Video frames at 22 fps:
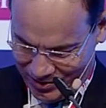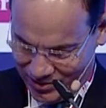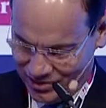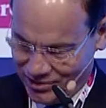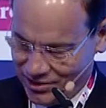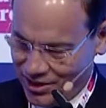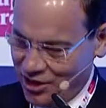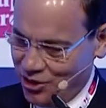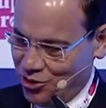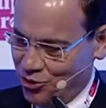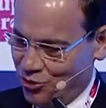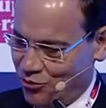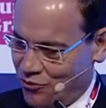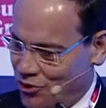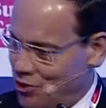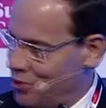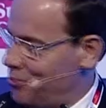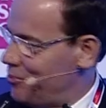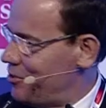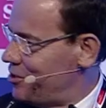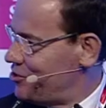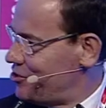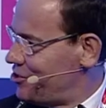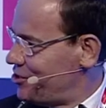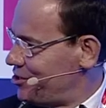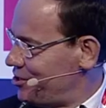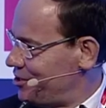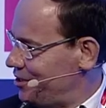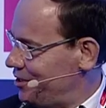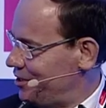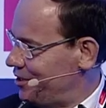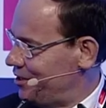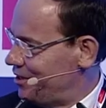Thank you very much,
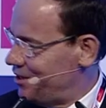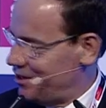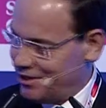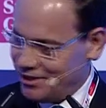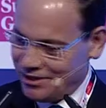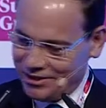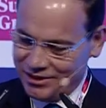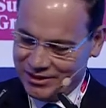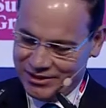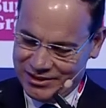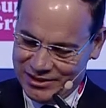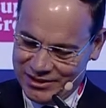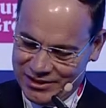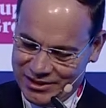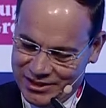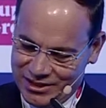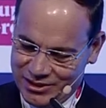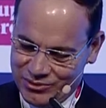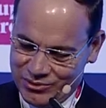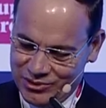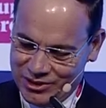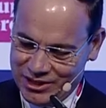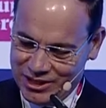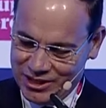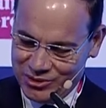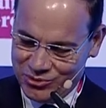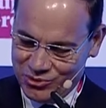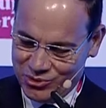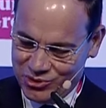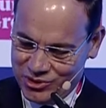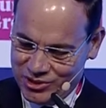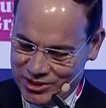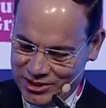and I would like
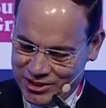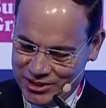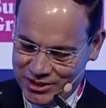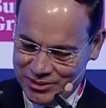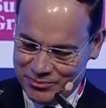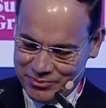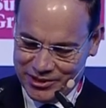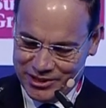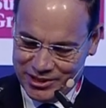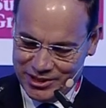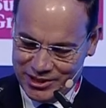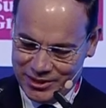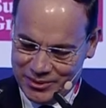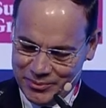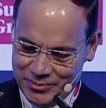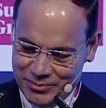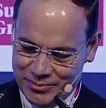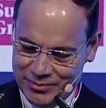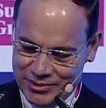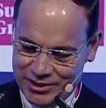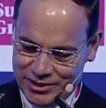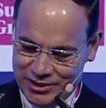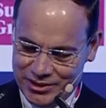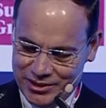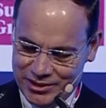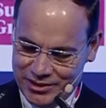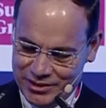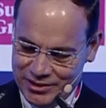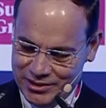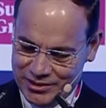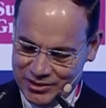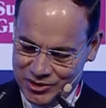to start my